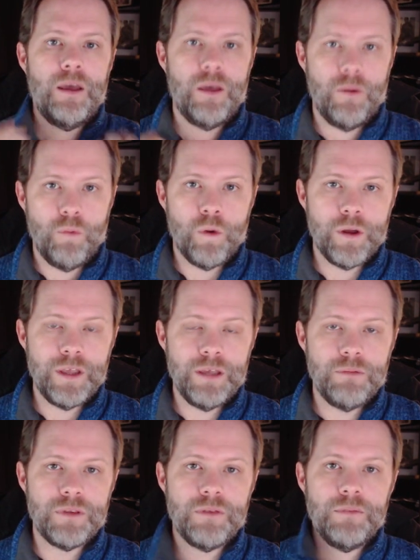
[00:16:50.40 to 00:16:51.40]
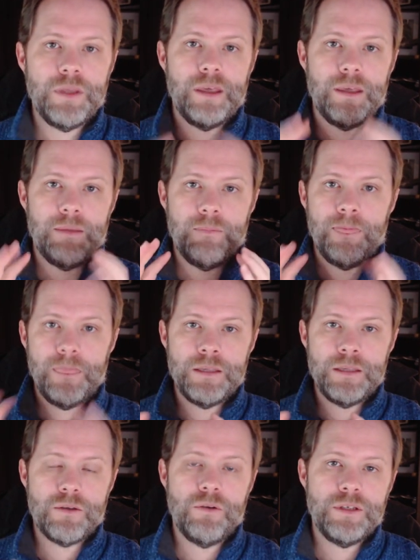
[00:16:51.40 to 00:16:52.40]
working with me
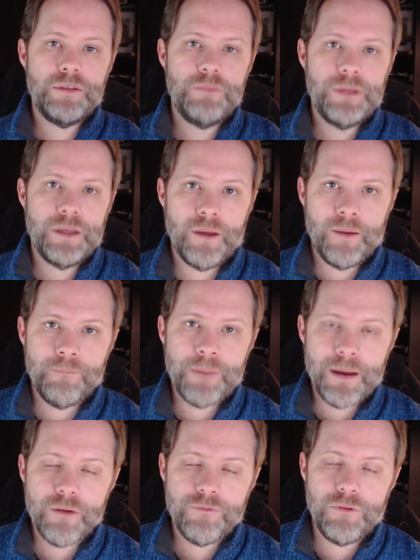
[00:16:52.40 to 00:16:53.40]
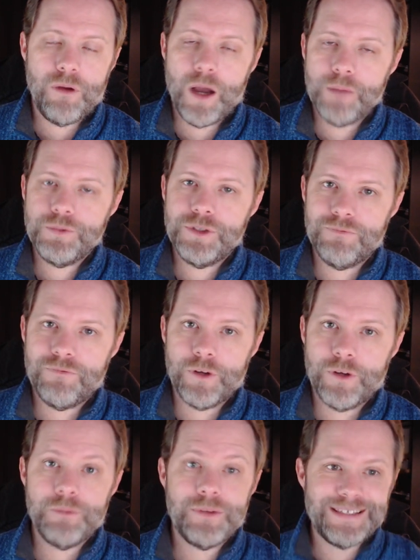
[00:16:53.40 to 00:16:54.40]
is going to be a powerful option
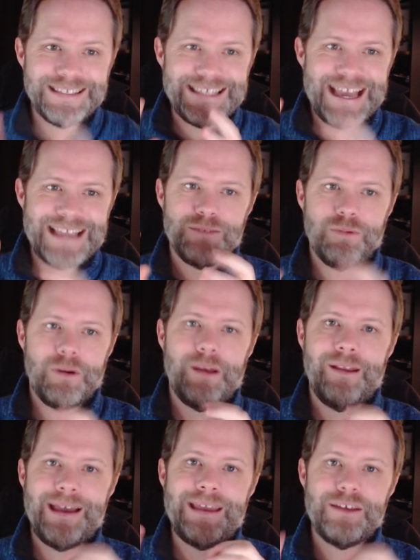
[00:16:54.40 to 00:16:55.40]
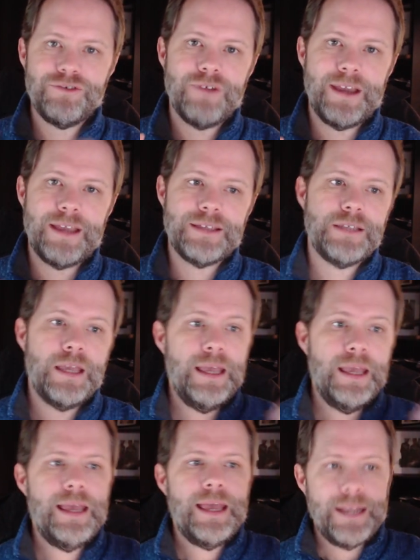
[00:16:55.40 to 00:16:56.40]
for you, because that's what I address.
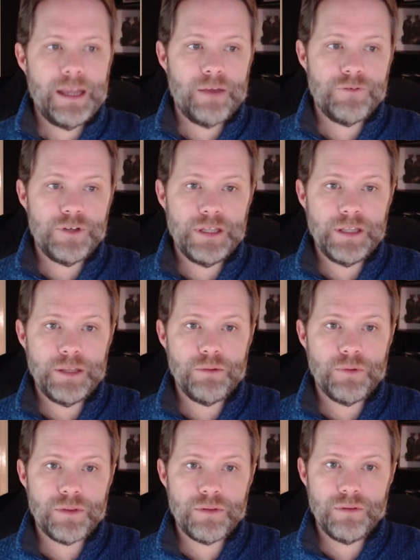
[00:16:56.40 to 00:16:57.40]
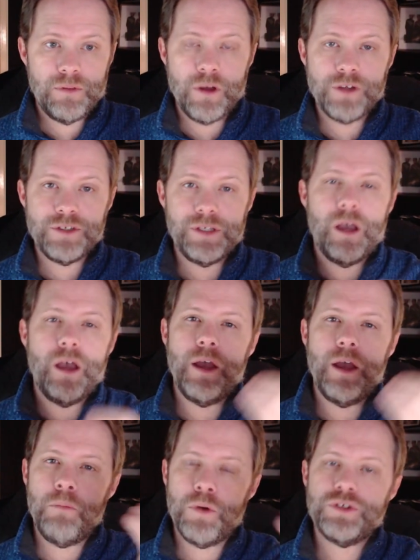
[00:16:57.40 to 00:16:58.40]
Now, if you're dealing with largely
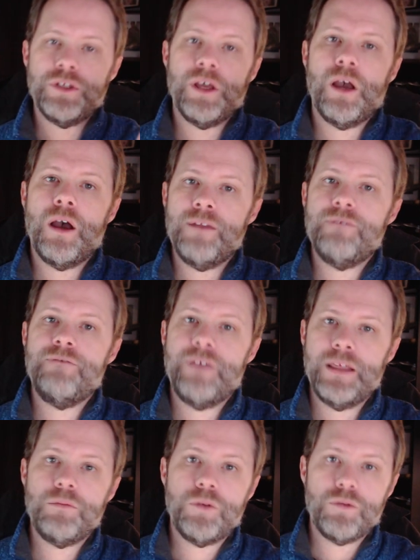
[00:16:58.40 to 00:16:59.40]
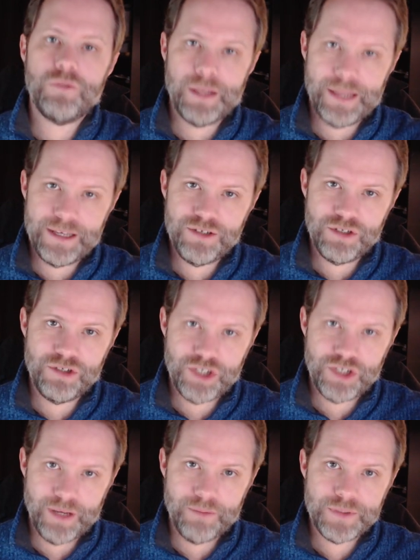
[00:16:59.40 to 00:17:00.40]
emotionally unavailable
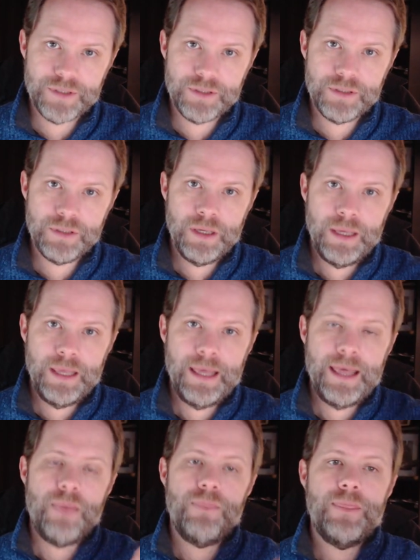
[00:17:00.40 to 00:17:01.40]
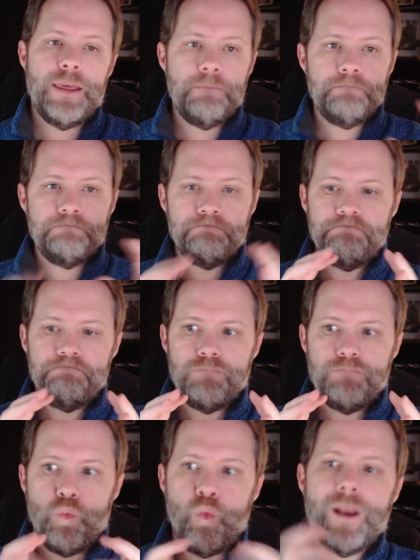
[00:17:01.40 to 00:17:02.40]
relationships, then
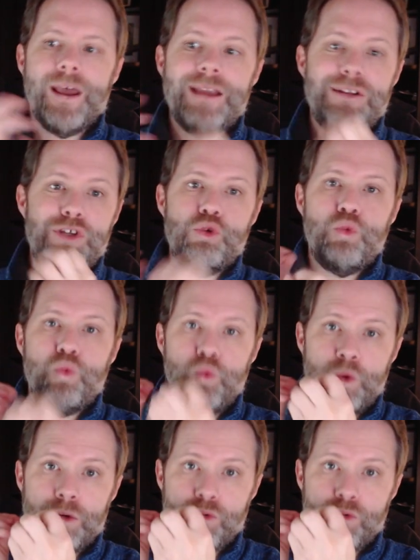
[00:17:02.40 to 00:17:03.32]
what I do will